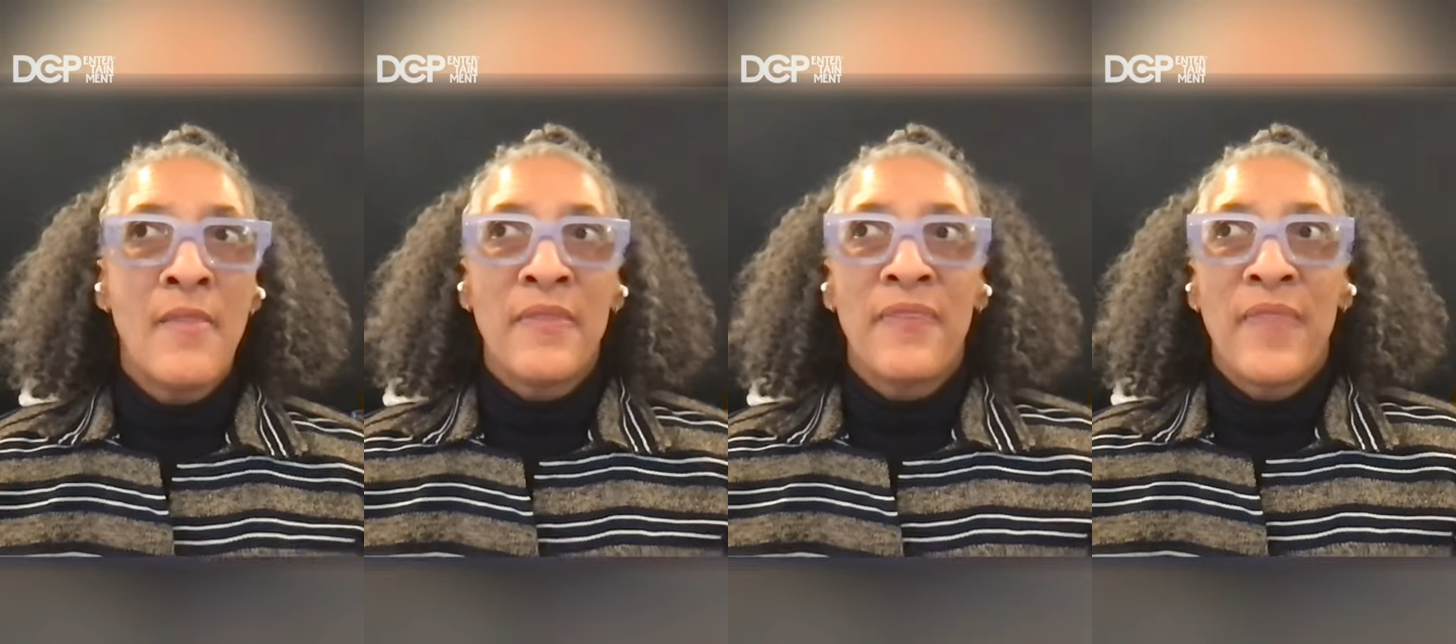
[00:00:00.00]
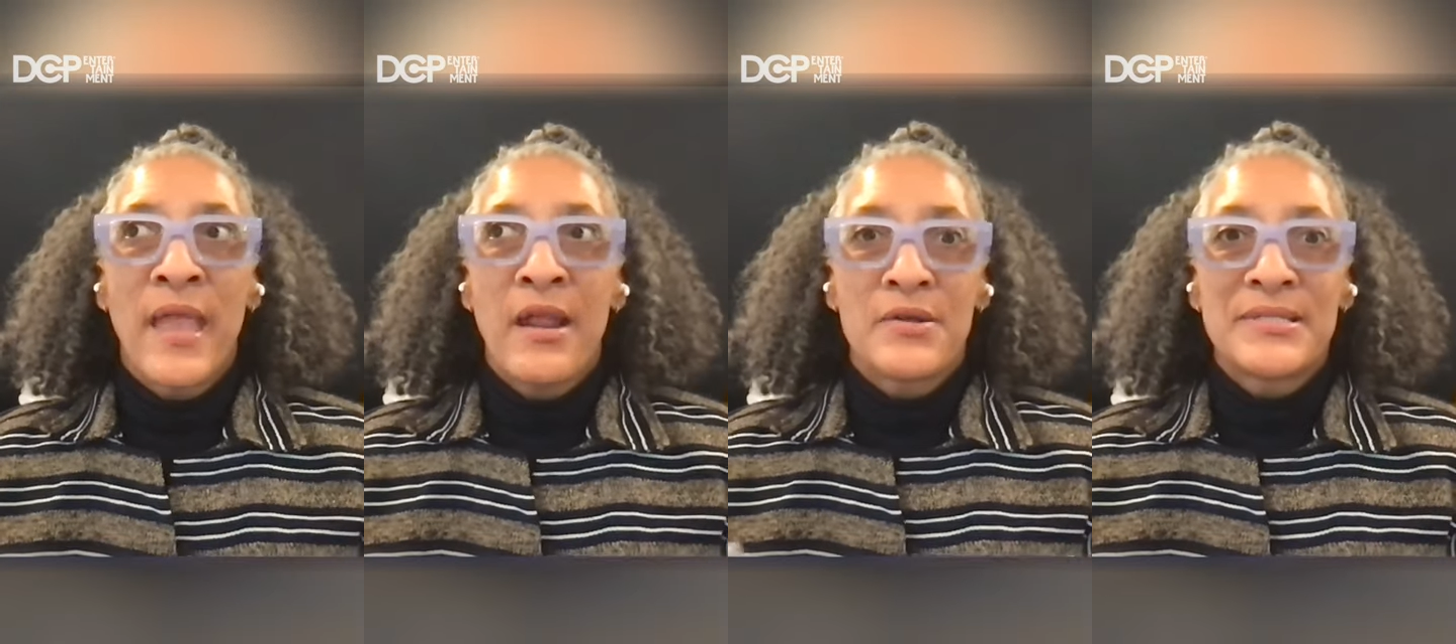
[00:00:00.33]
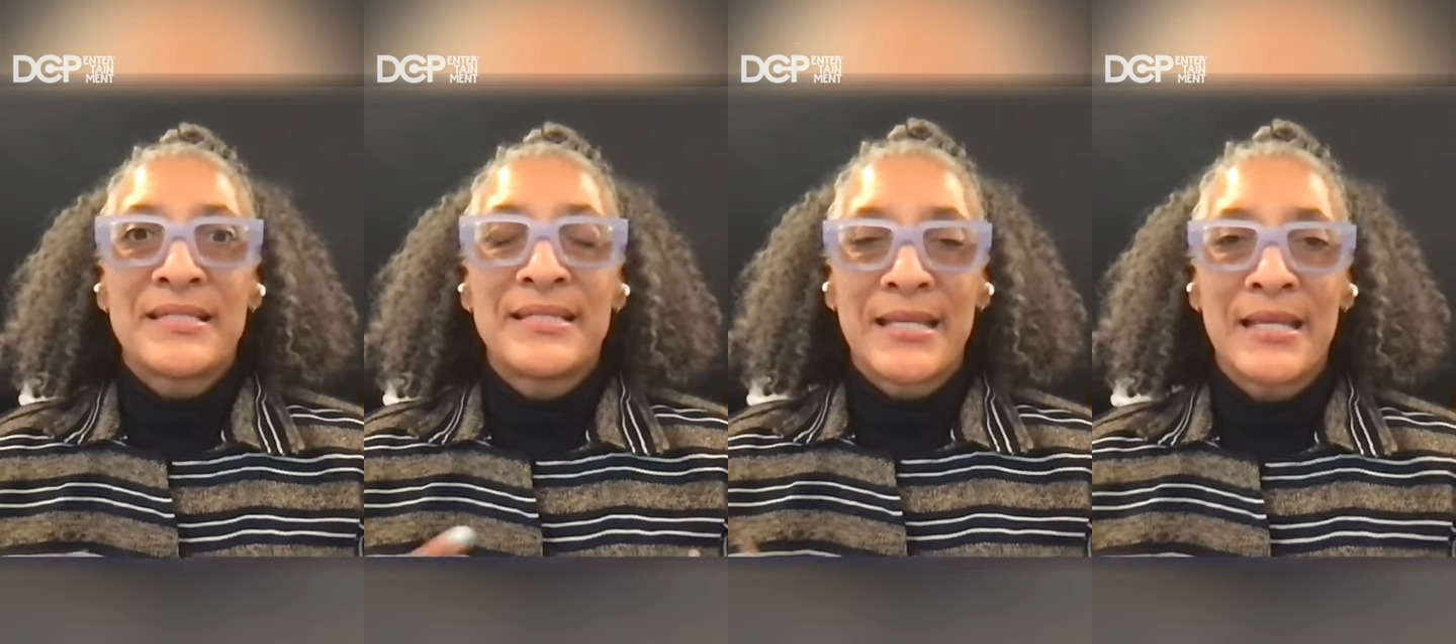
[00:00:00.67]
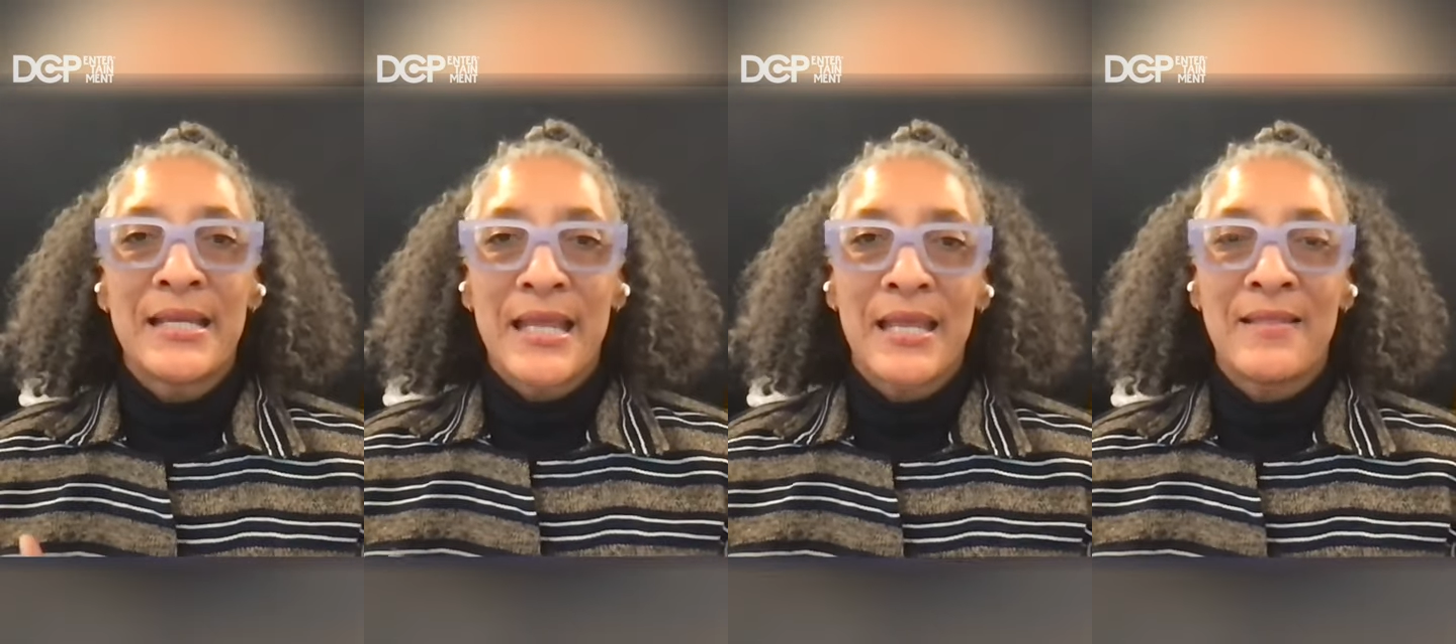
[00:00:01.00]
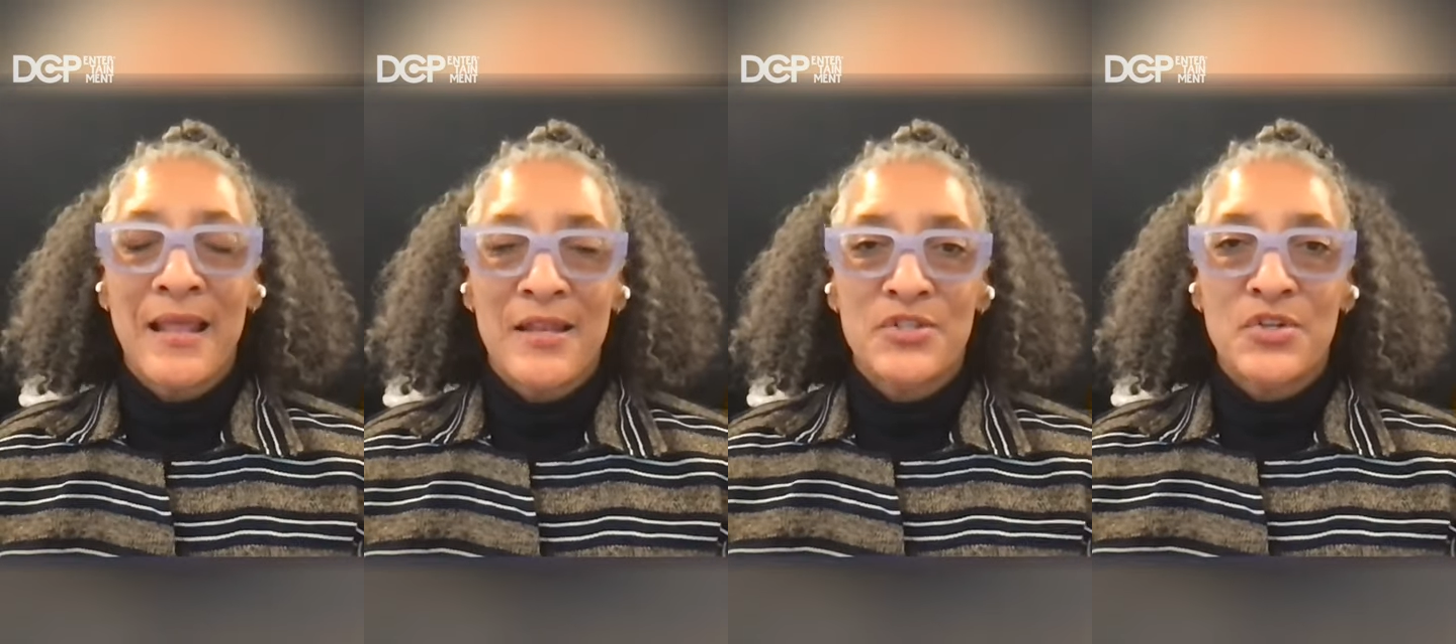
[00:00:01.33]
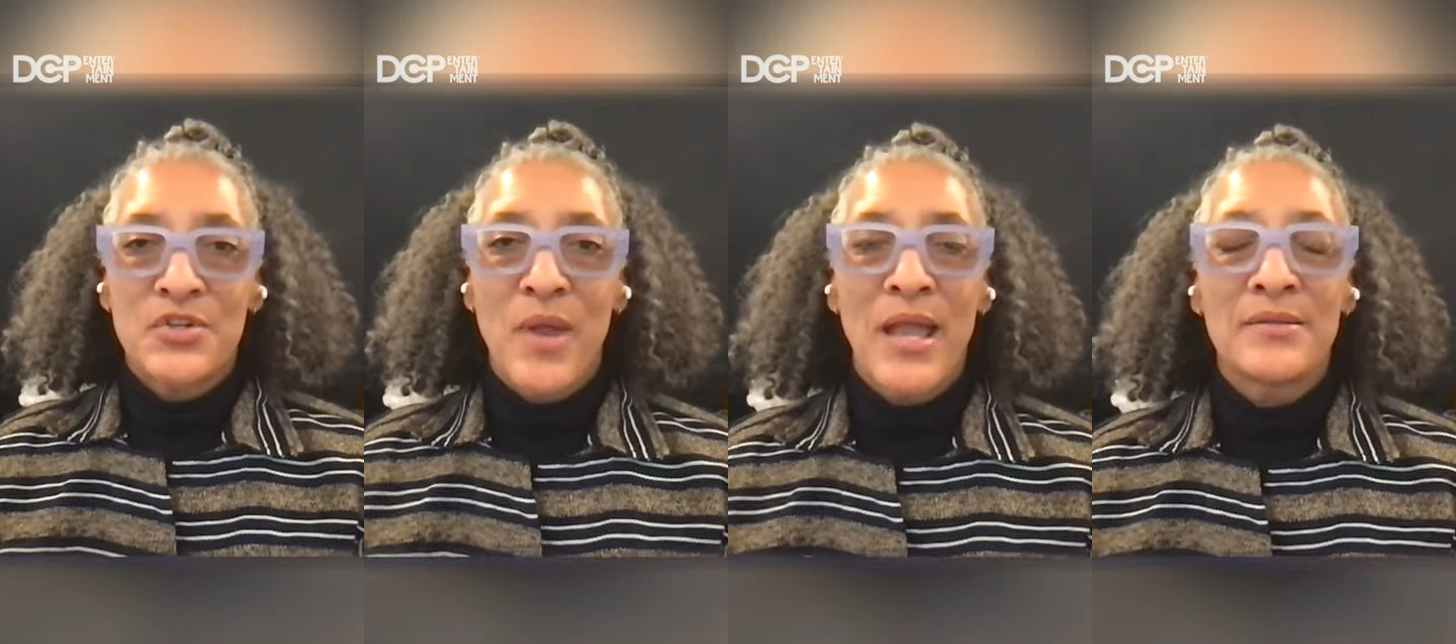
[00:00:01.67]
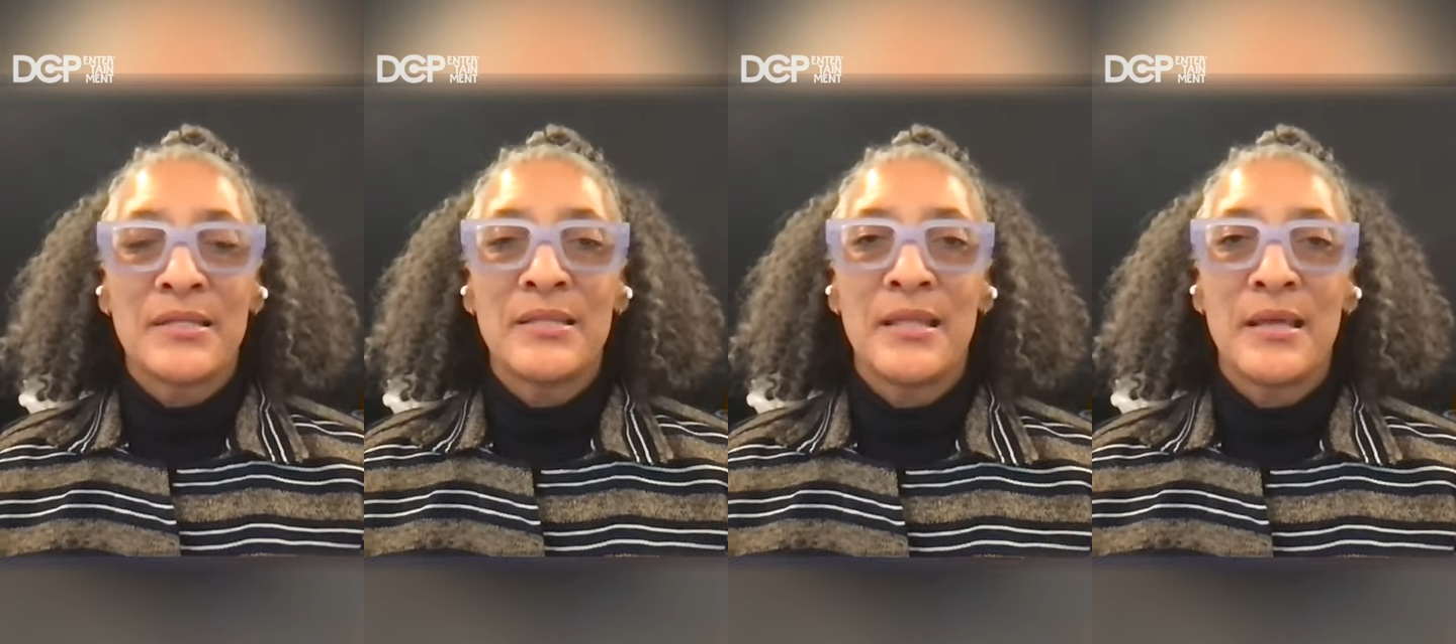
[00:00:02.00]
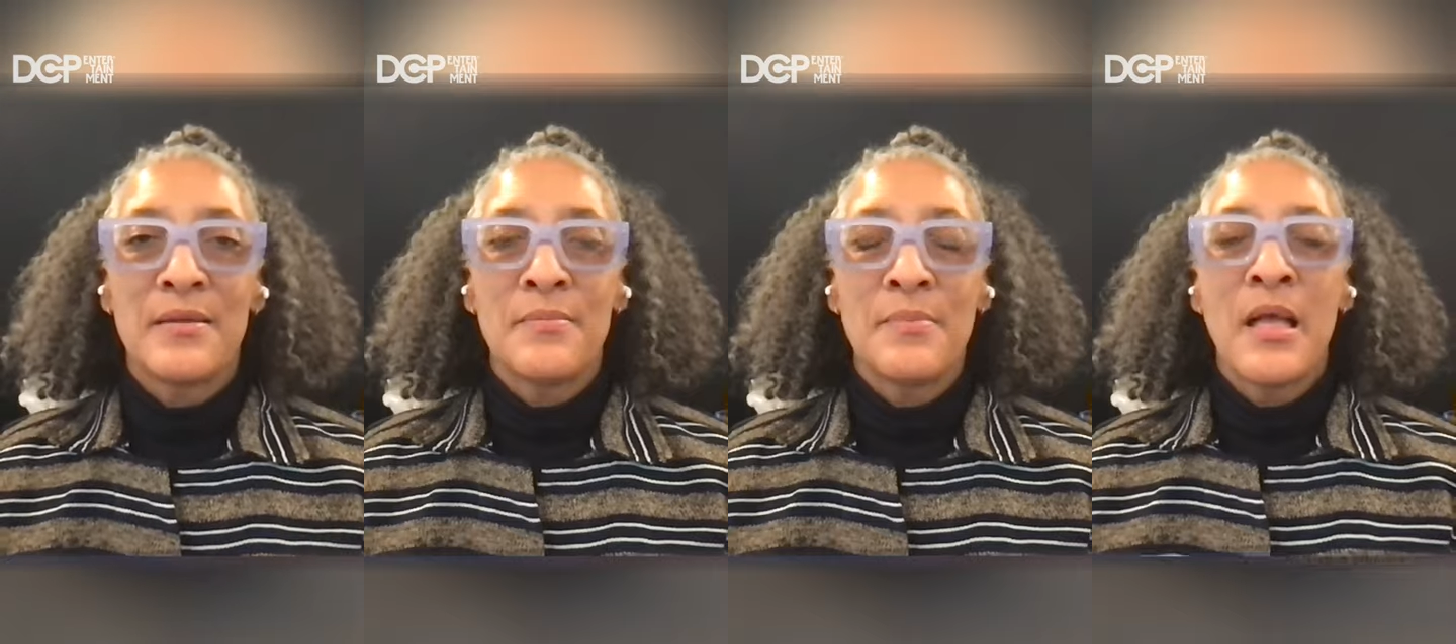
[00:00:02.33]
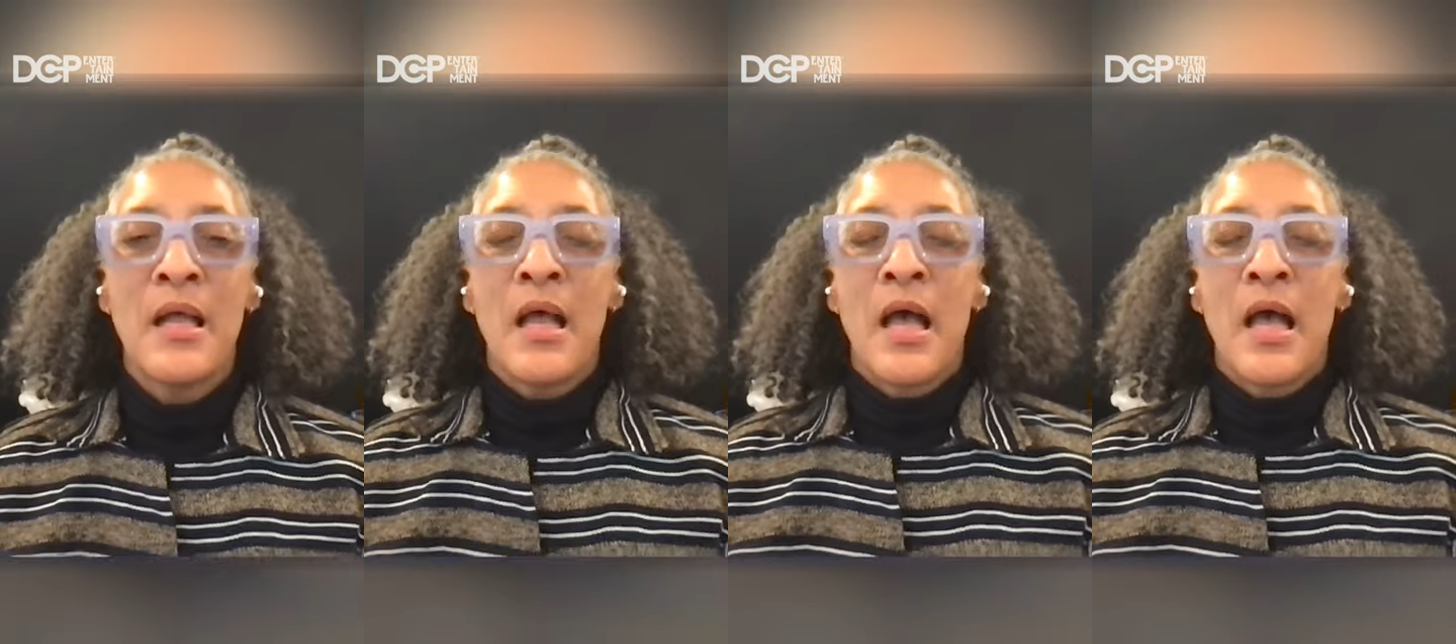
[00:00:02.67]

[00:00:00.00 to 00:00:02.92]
that they are sitting in that is grounding them.